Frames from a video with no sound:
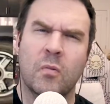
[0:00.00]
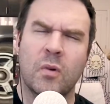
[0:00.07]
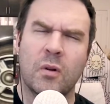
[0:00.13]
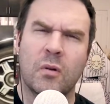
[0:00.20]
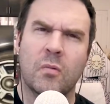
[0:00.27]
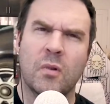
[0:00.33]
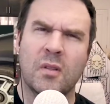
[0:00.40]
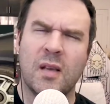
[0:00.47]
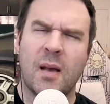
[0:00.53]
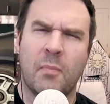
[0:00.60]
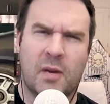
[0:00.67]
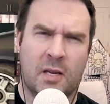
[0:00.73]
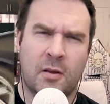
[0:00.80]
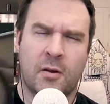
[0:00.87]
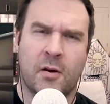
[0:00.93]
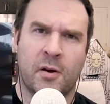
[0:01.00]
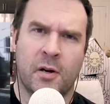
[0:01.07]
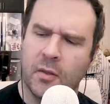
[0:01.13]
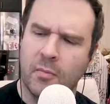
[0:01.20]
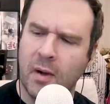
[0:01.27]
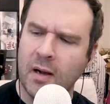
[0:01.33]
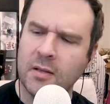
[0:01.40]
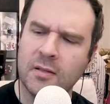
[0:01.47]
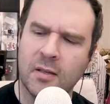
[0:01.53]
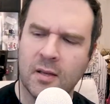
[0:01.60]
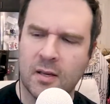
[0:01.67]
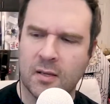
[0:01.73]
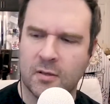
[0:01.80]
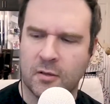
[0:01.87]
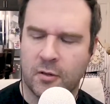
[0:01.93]
What what's happening here? The Mazda
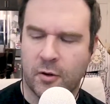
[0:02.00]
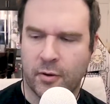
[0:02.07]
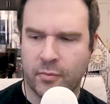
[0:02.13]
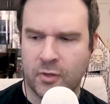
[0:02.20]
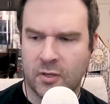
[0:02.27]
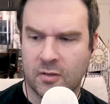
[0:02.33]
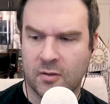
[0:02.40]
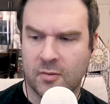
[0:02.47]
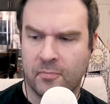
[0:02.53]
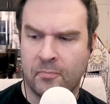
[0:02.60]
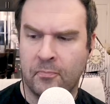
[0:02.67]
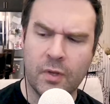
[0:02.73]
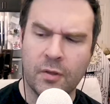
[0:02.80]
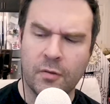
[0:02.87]
has an alarm system.